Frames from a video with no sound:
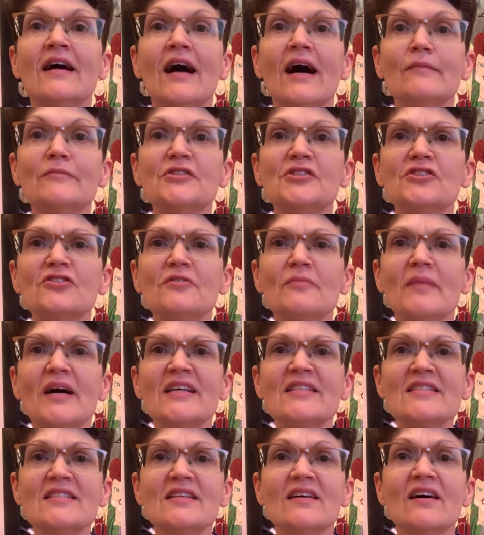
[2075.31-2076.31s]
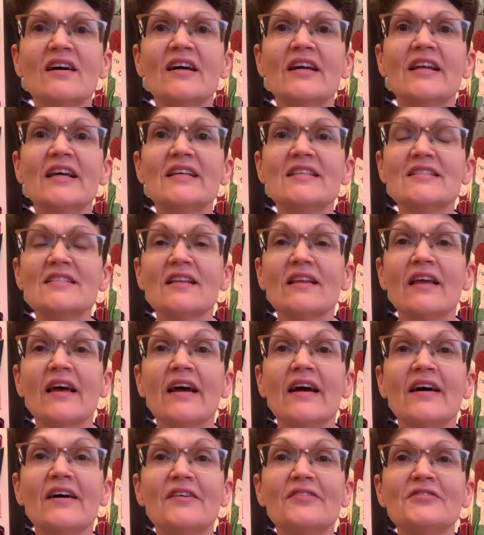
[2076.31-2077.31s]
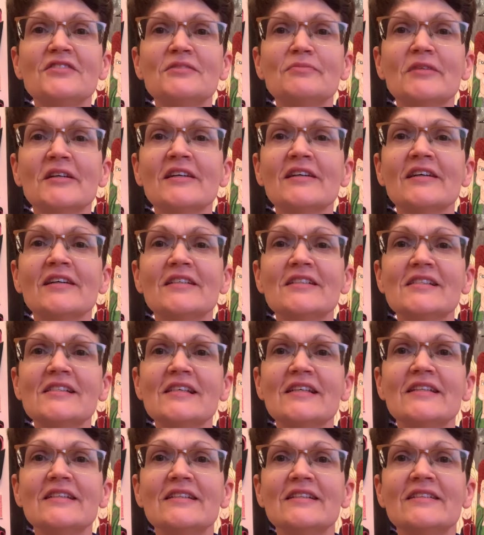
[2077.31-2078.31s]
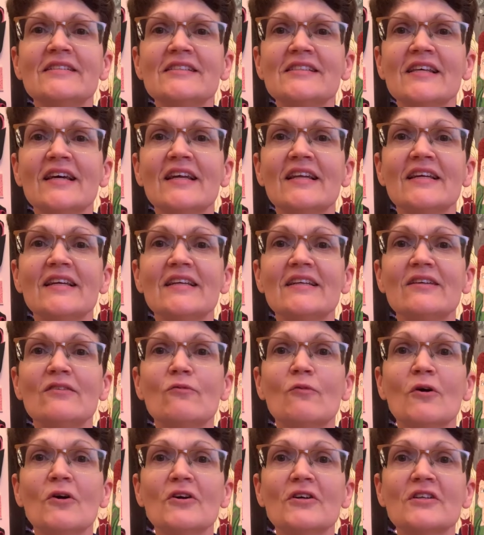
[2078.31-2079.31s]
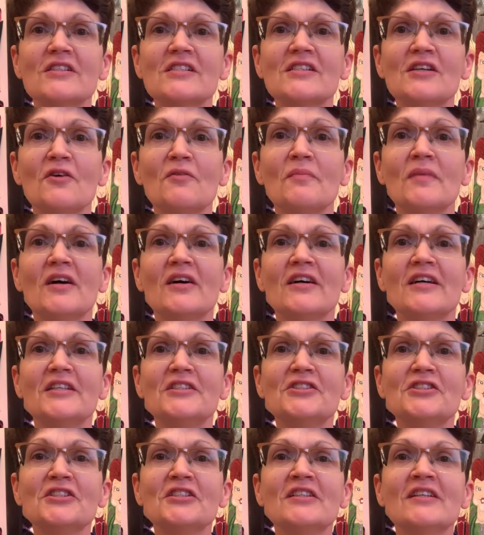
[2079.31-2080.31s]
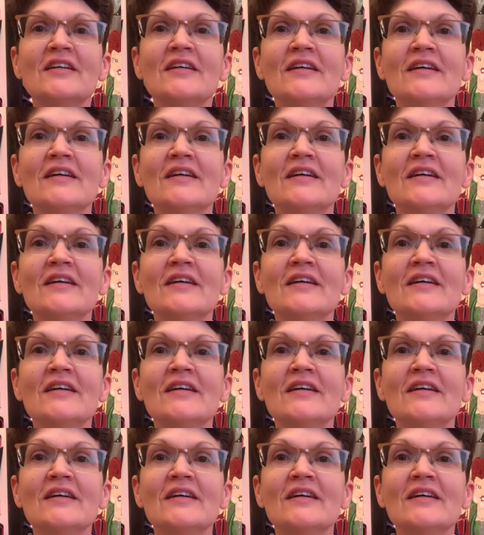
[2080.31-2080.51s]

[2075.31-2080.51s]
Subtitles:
I'm sure my son has left because he said he had worked so much.